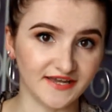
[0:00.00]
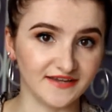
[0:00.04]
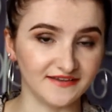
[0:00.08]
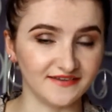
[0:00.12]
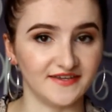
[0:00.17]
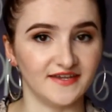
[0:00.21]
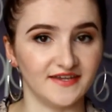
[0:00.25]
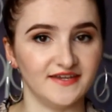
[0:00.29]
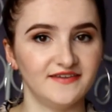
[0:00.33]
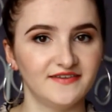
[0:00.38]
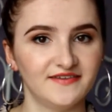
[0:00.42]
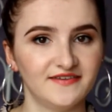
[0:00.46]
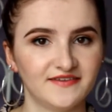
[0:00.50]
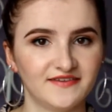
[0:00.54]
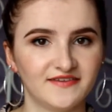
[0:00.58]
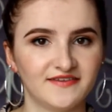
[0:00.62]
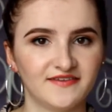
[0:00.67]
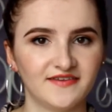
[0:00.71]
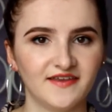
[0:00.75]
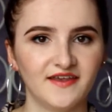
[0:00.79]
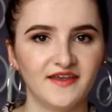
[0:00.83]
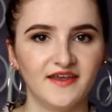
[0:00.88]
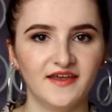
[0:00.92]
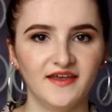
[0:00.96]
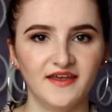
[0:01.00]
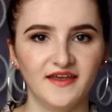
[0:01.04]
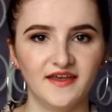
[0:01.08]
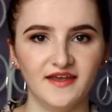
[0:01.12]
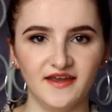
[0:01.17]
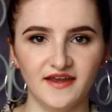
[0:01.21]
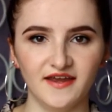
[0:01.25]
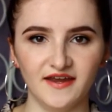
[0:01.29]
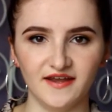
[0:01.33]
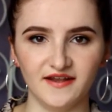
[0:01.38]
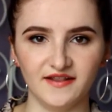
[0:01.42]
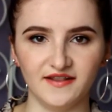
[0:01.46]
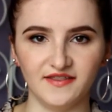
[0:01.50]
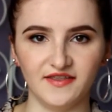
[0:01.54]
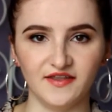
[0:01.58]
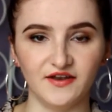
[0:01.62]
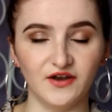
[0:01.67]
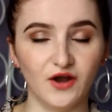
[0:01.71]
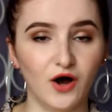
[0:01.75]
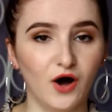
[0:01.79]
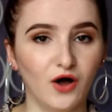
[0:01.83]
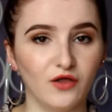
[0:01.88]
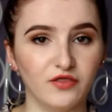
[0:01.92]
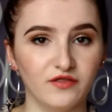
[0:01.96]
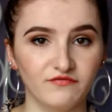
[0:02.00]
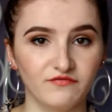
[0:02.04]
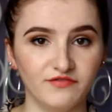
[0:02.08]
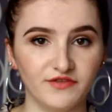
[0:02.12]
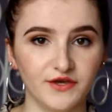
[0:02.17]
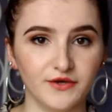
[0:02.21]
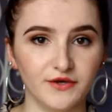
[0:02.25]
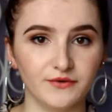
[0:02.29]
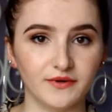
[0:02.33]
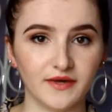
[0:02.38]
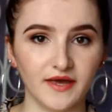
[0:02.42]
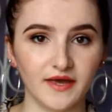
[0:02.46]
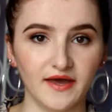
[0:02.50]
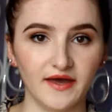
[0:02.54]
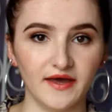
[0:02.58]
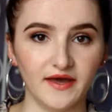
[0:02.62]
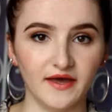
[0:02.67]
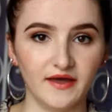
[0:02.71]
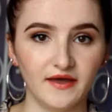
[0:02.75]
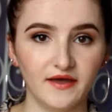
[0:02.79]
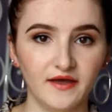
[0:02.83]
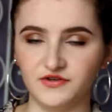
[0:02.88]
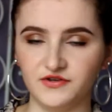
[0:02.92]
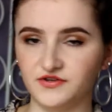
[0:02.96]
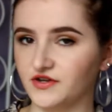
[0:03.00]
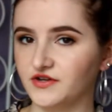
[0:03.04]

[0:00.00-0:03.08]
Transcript: exists in the north of the UK.